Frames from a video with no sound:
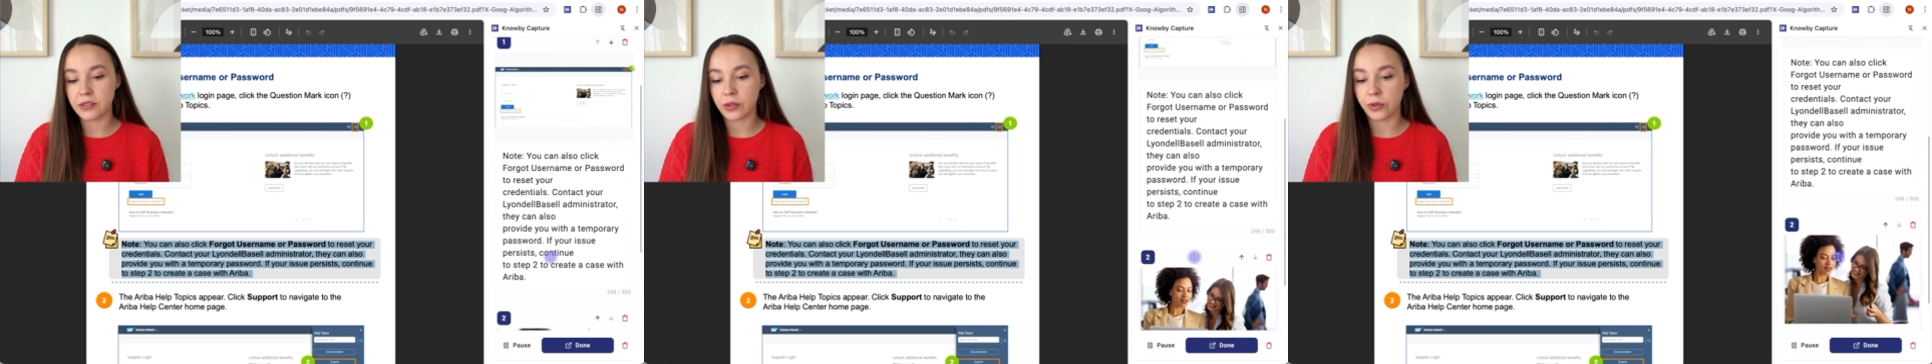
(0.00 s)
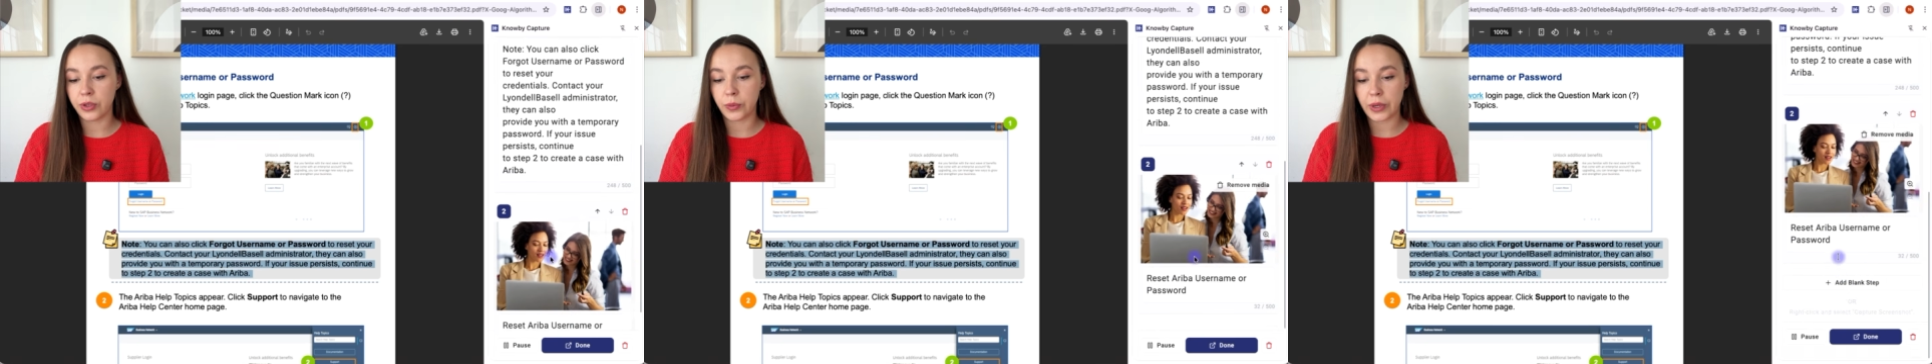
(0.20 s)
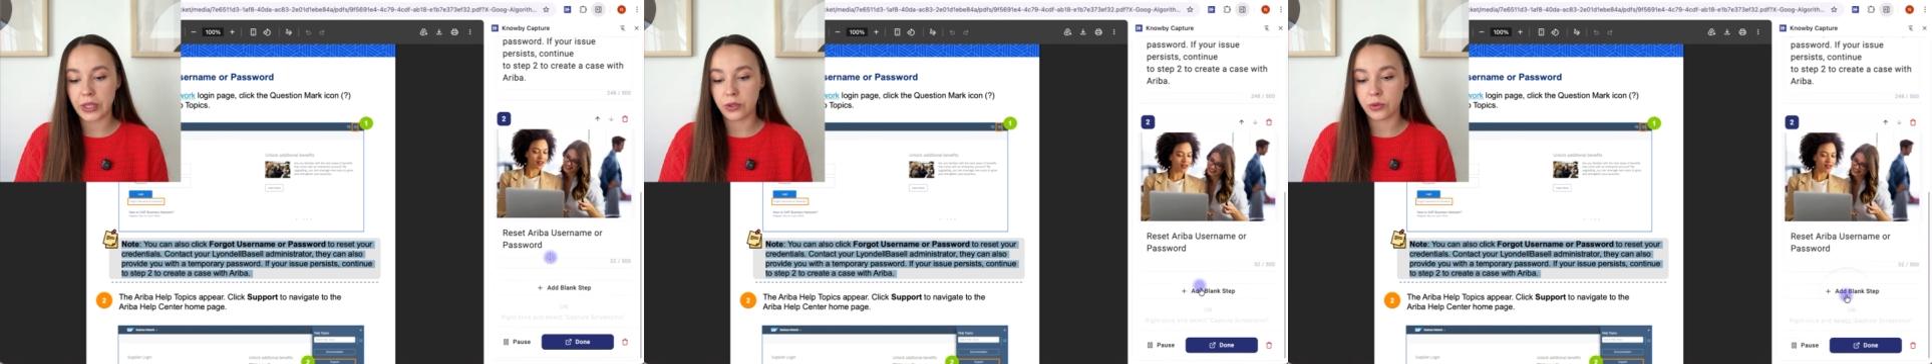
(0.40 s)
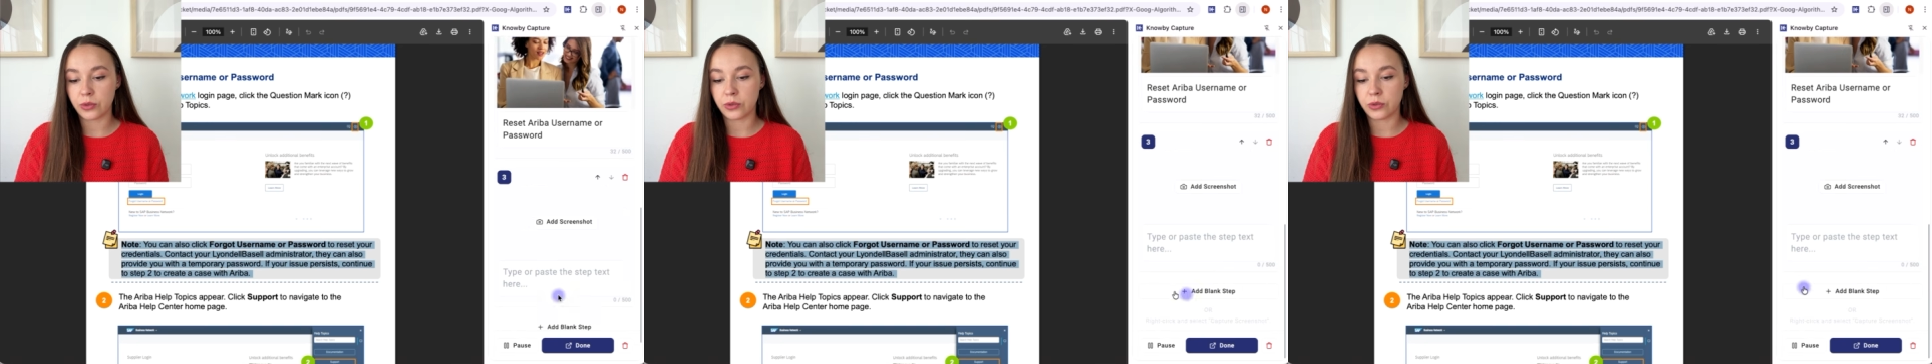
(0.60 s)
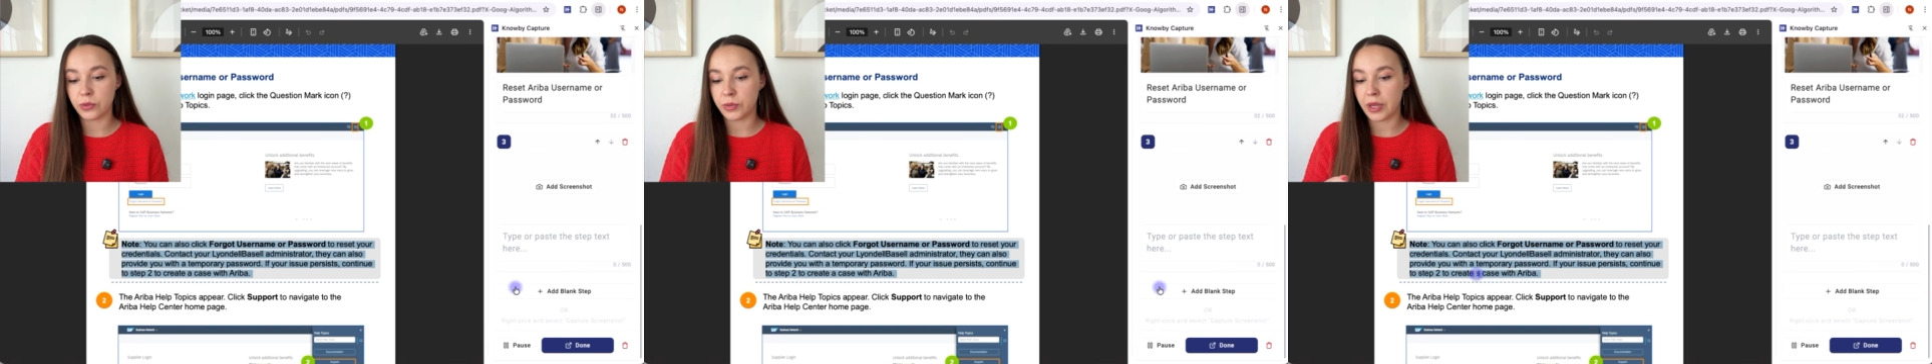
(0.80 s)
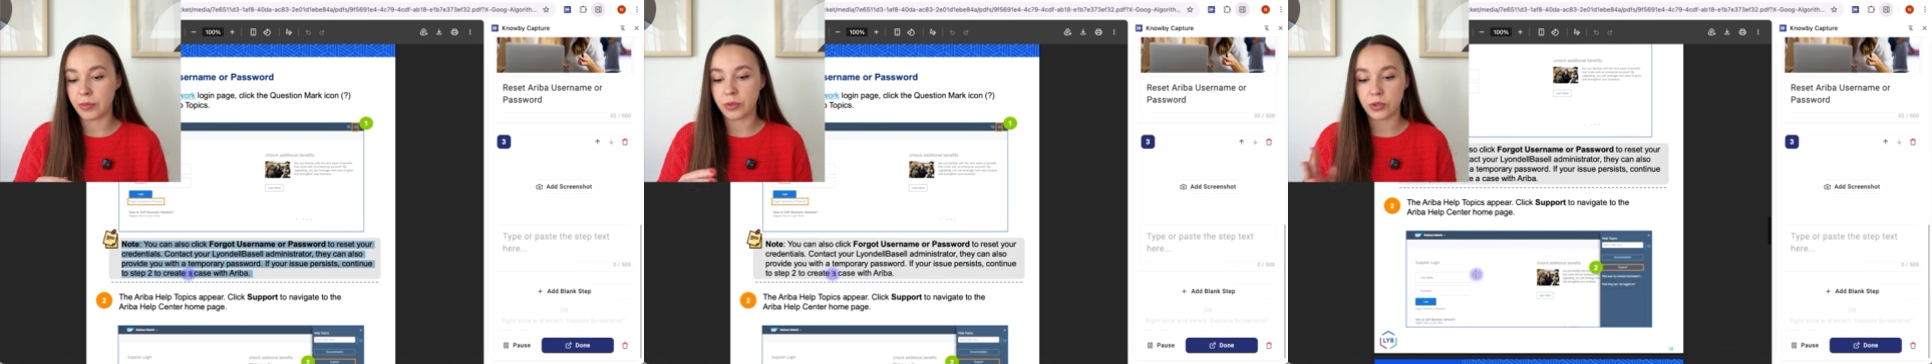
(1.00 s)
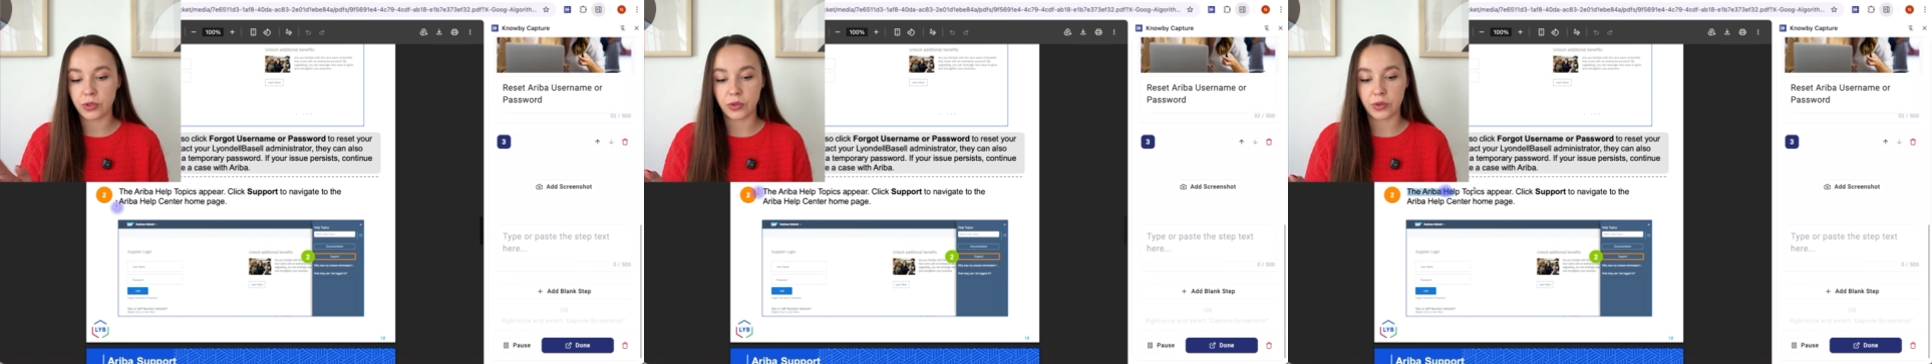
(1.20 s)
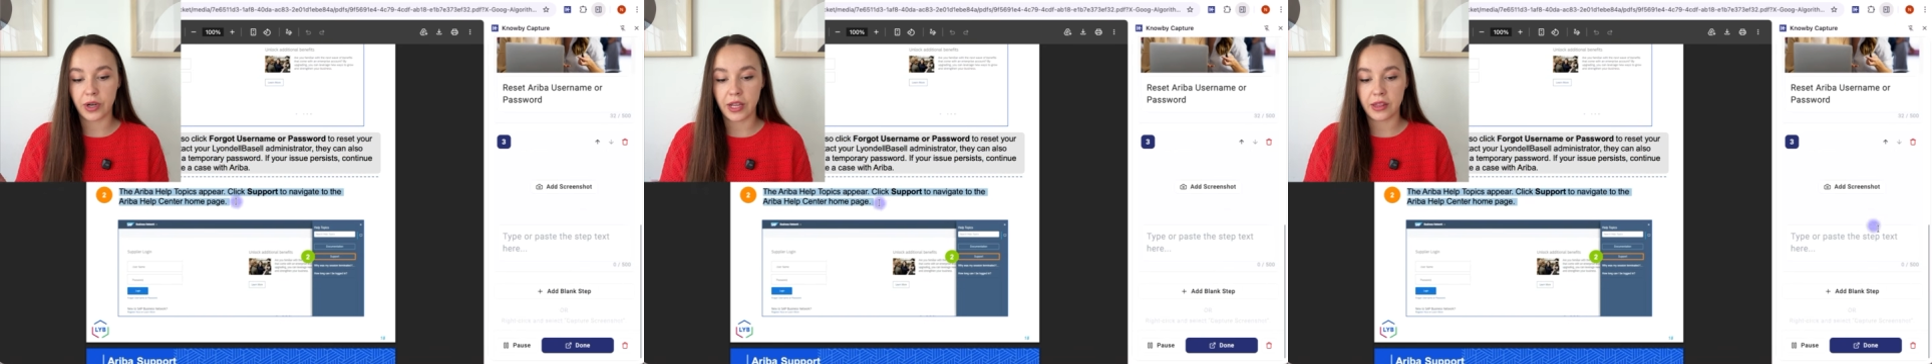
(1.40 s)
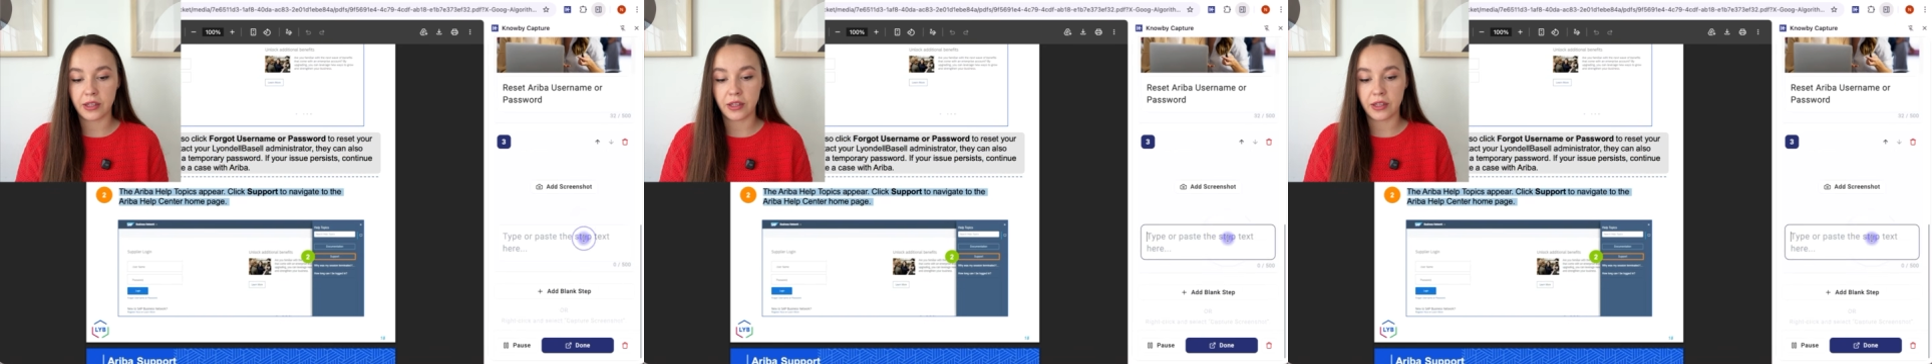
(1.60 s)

all the way through to be able to create